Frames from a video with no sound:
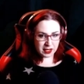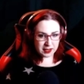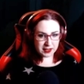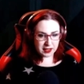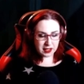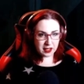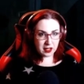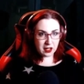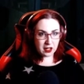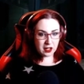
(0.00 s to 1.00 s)
And
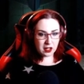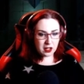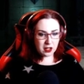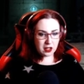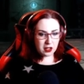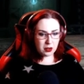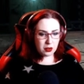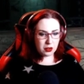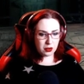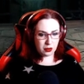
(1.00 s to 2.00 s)
I'm not gonna lie,
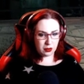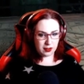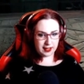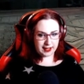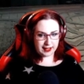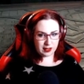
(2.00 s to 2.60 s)
I struggled